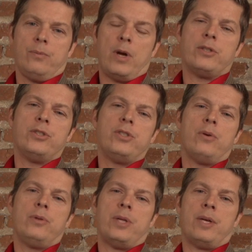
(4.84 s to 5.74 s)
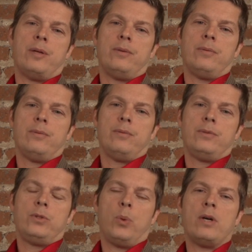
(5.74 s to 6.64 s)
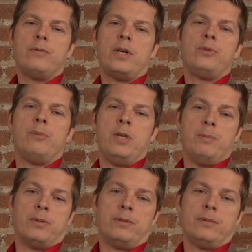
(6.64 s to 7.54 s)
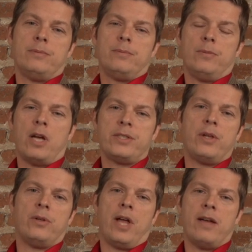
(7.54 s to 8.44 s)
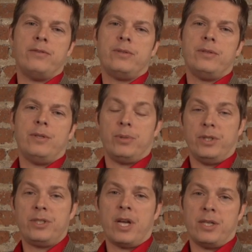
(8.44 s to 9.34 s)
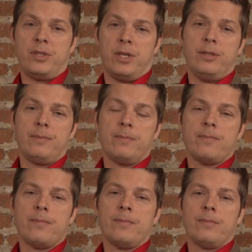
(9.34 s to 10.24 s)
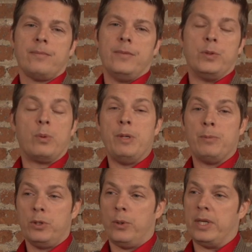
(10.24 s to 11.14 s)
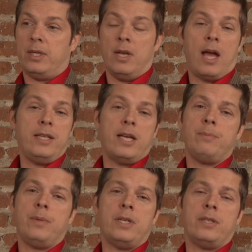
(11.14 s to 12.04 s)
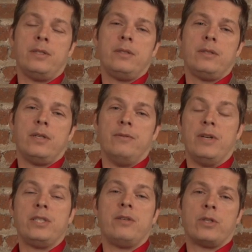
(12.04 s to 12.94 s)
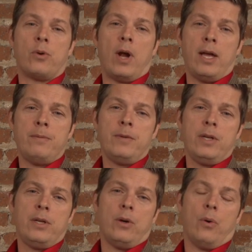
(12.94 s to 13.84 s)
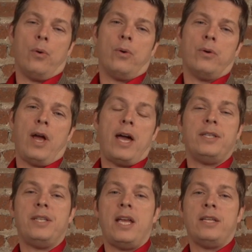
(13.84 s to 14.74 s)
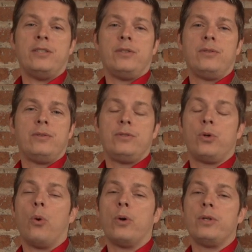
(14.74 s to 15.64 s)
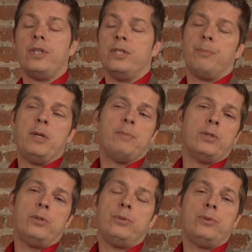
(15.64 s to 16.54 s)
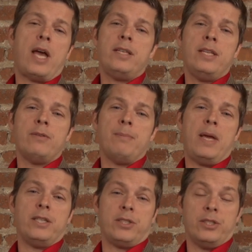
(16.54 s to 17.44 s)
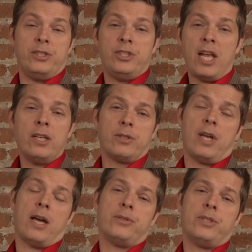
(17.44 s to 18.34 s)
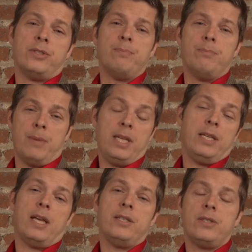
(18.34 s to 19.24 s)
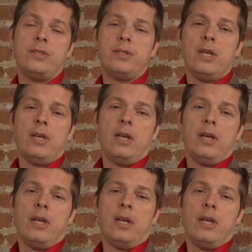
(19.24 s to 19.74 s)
records showed that 1,200 people lost their lives in police custody. These were people who had not yet been convicted of a crime or had a day in court. These are people who hadn't even made it to the jailhouse in many cases.